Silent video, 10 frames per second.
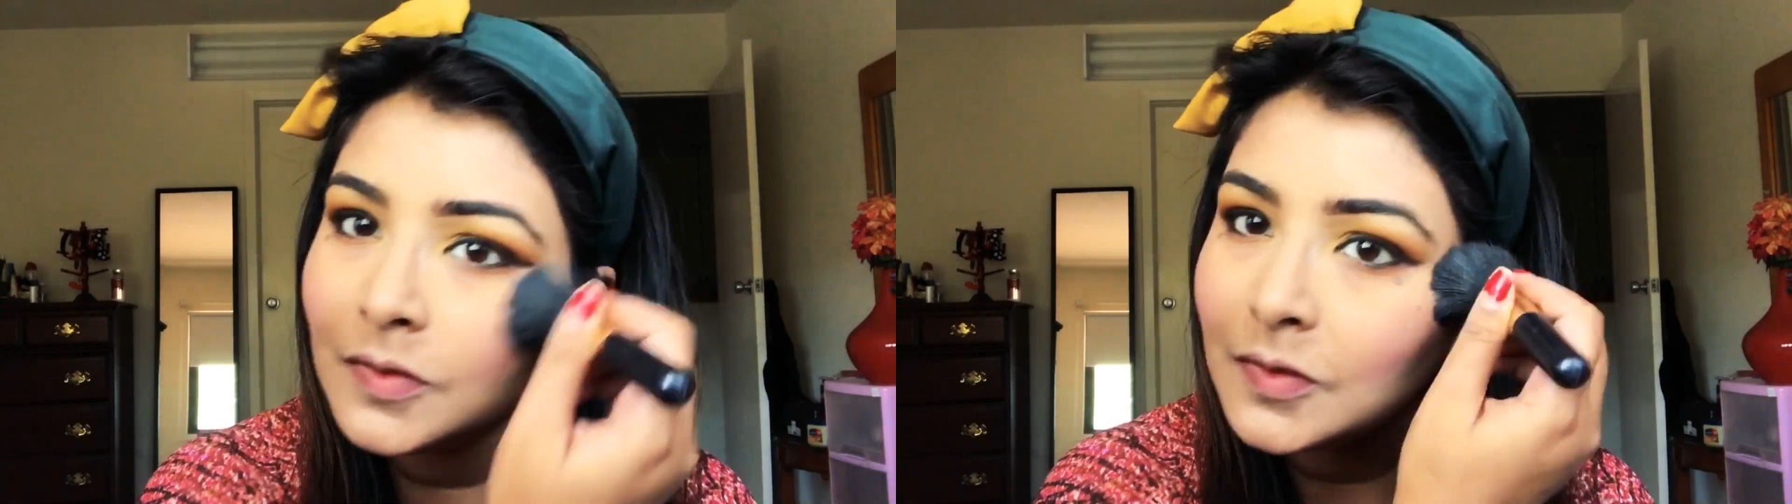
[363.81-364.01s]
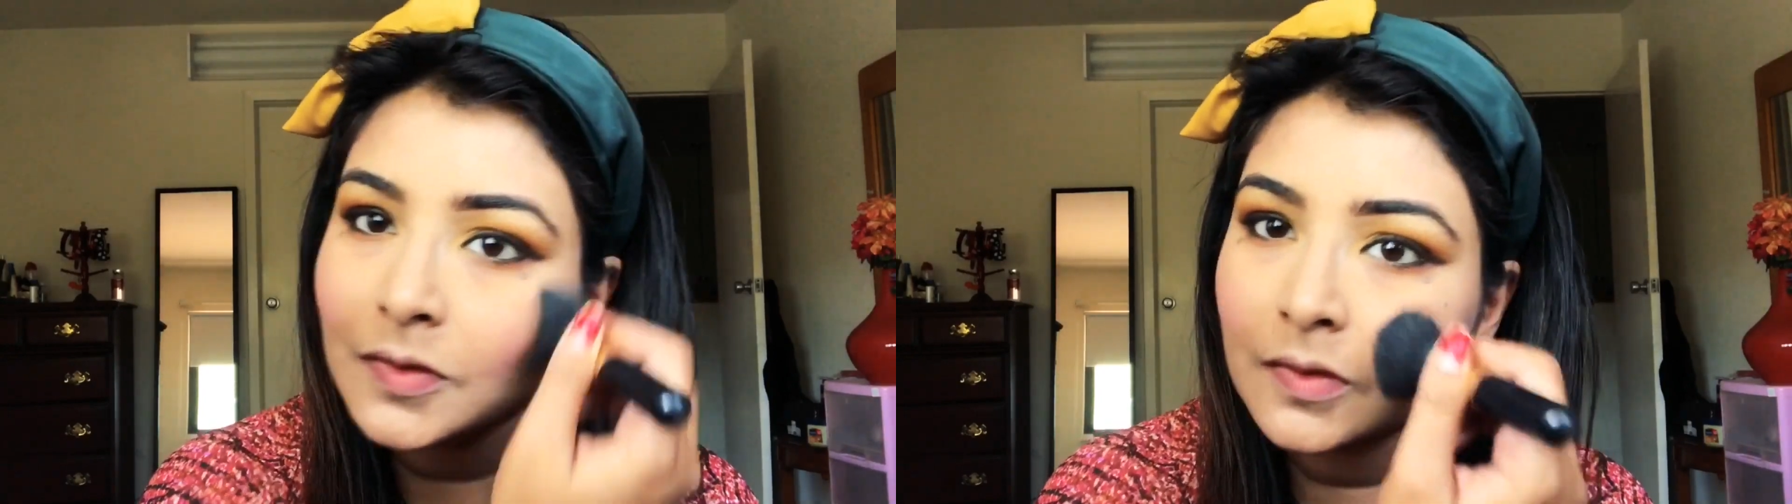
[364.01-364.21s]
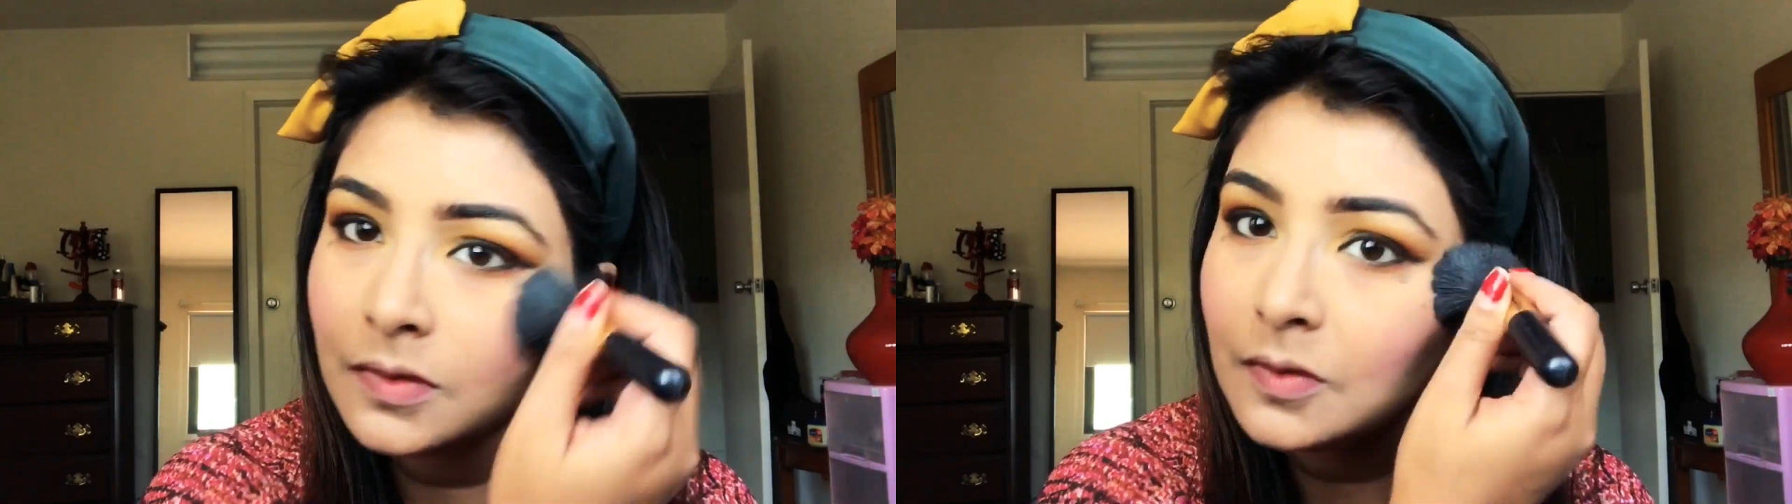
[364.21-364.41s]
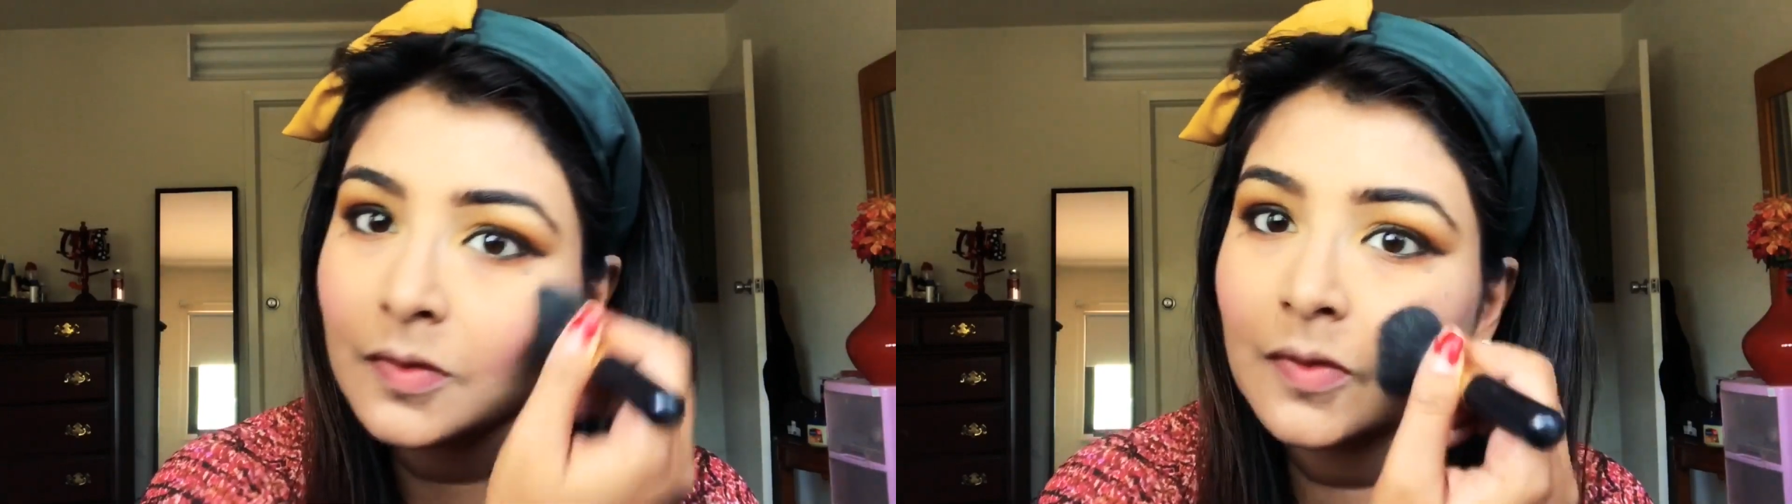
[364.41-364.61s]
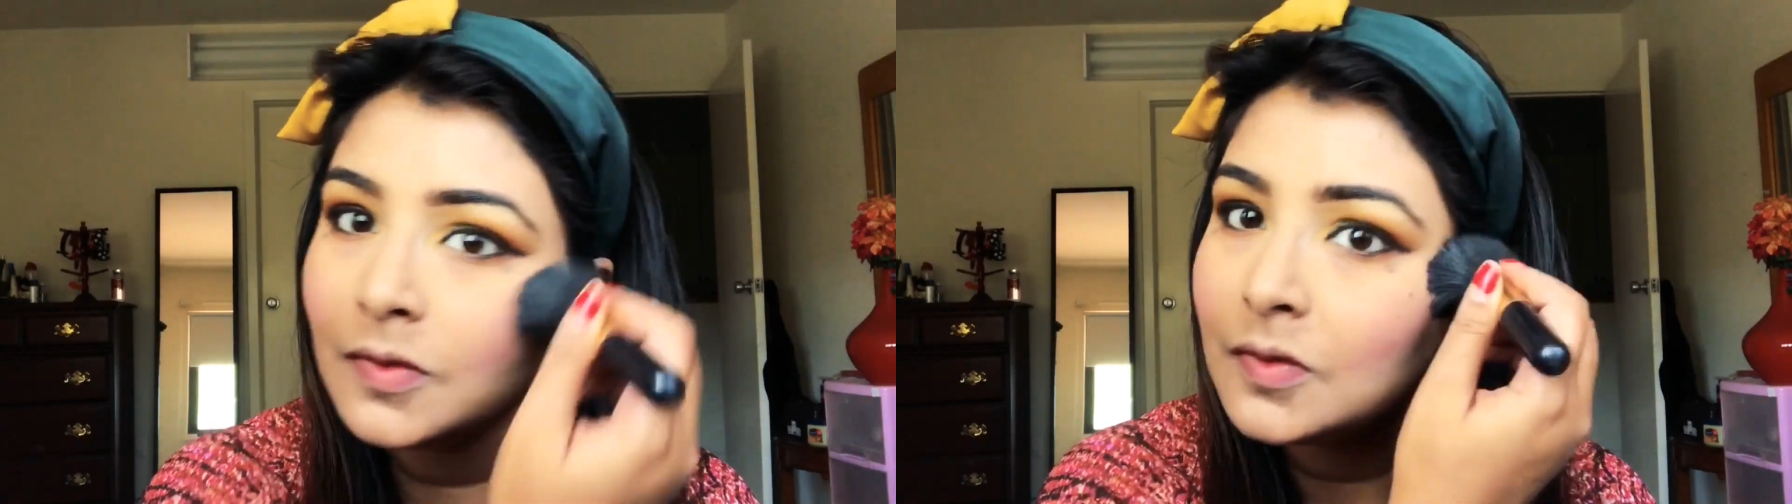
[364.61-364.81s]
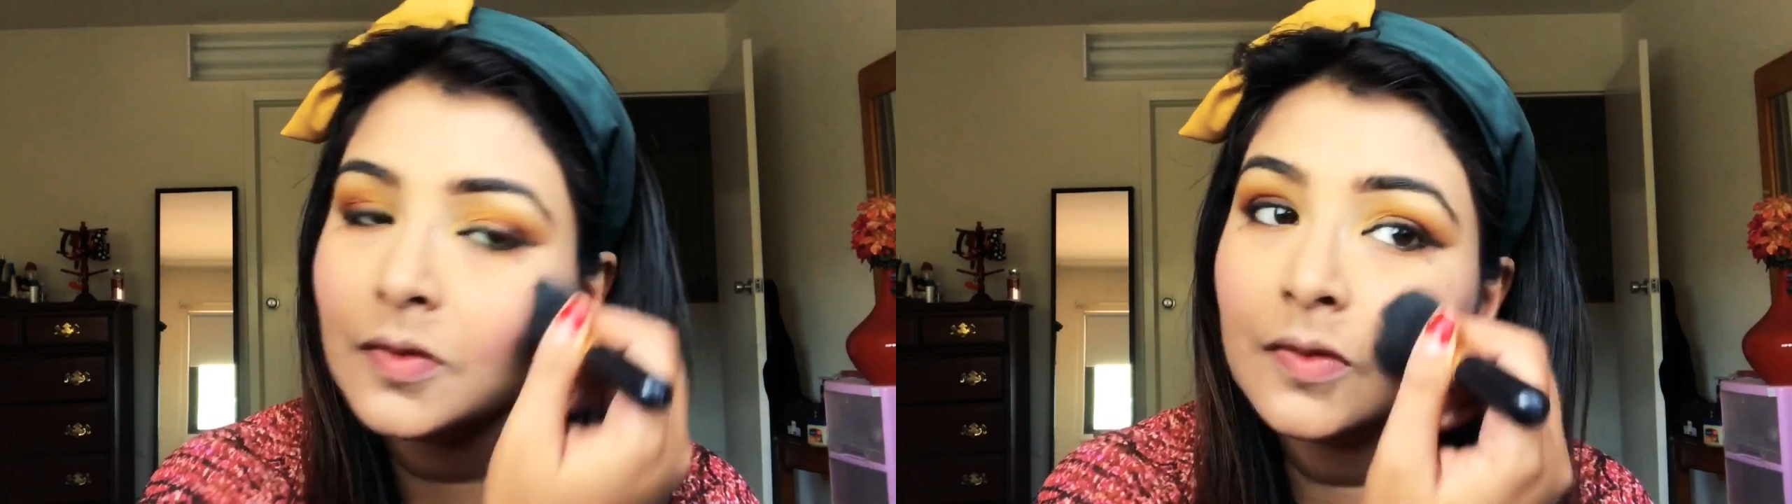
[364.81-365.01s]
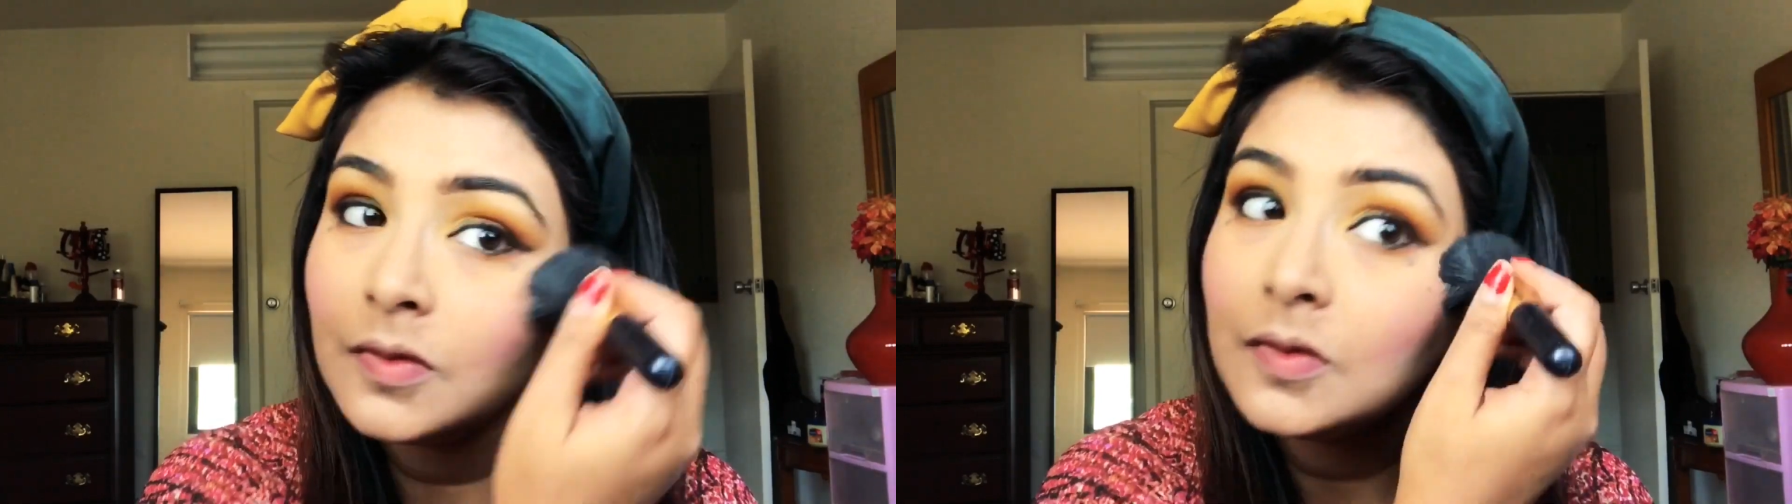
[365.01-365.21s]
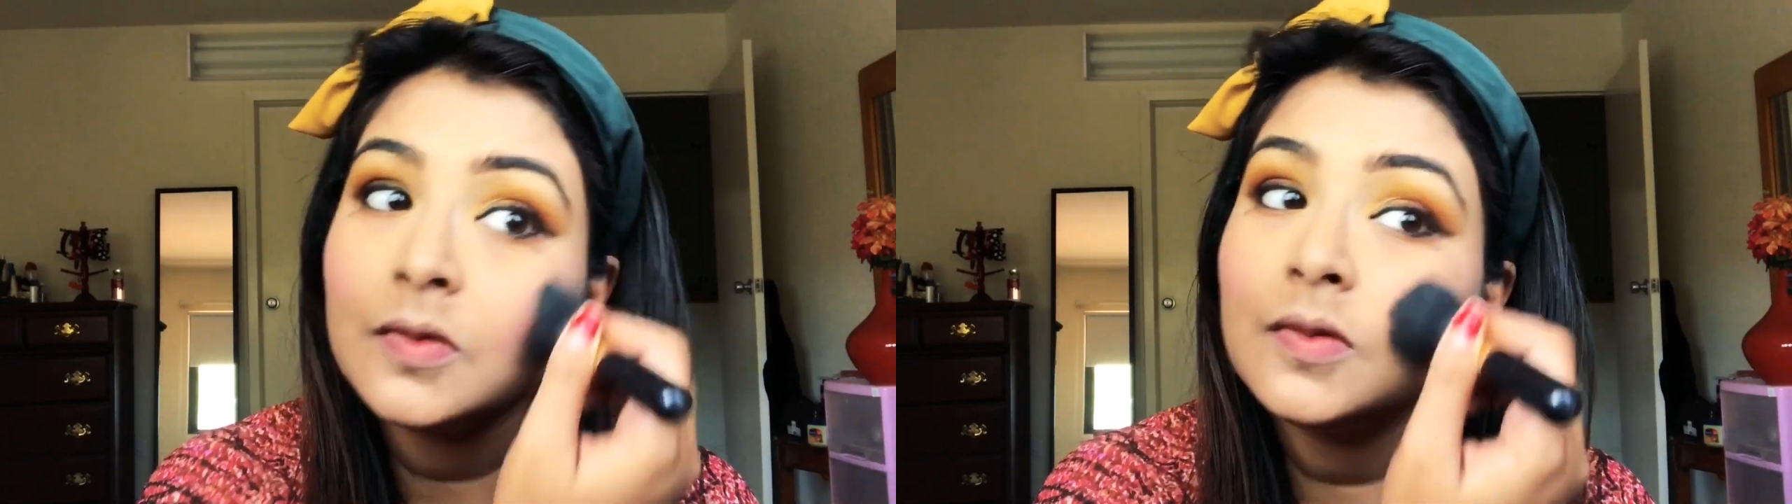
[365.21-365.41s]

a pink blush.